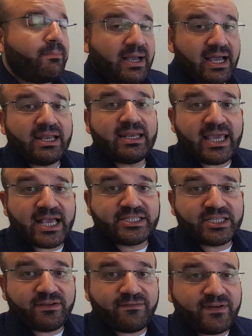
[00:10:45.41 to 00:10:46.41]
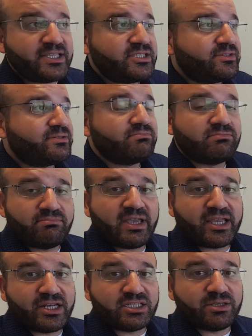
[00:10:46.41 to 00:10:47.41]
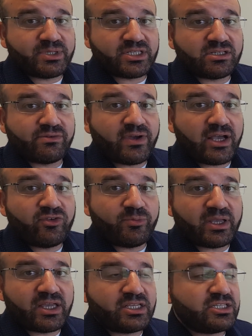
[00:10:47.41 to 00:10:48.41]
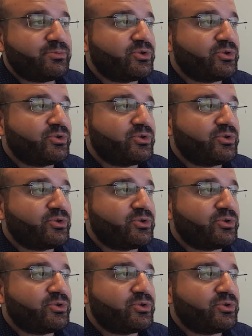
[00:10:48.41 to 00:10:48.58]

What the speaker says: Partly as a defense mechanism, as a survival mechanism,